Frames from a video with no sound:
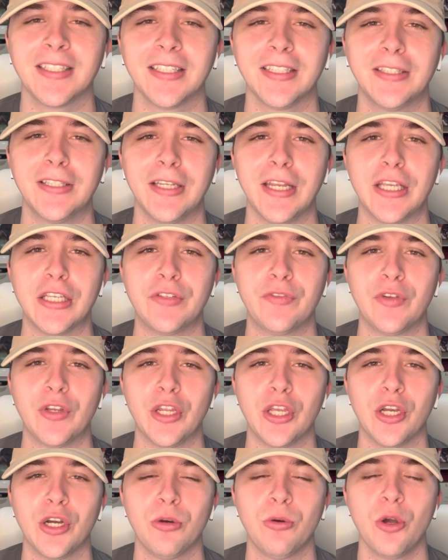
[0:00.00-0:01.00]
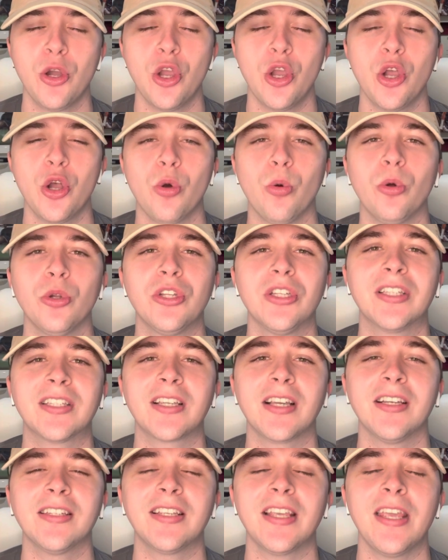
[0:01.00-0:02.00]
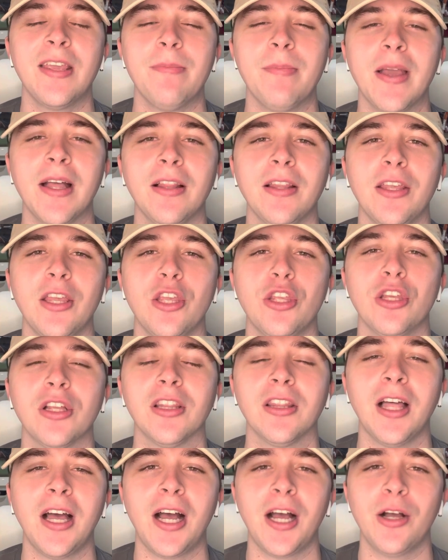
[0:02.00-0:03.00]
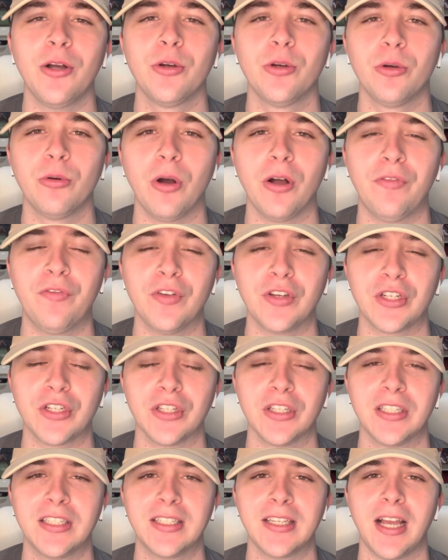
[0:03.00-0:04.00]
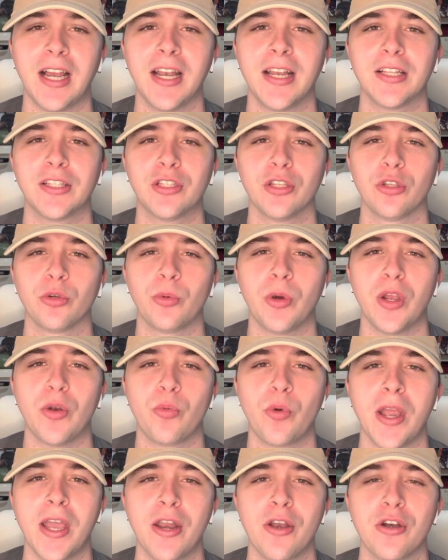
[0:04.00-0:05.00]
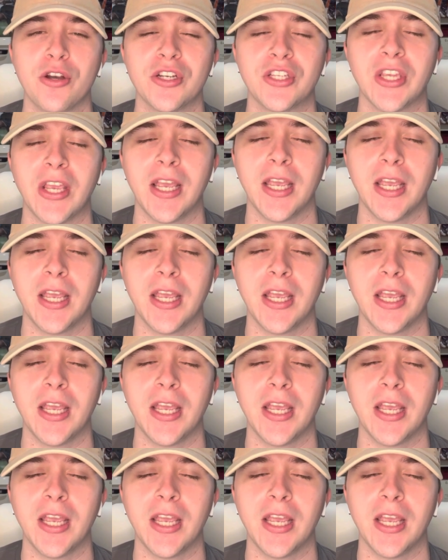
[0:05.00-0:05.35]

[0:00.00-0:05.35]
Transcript: And in today's video, we'll discuss Eemeli Yalaho officially signing to the Red Raiders.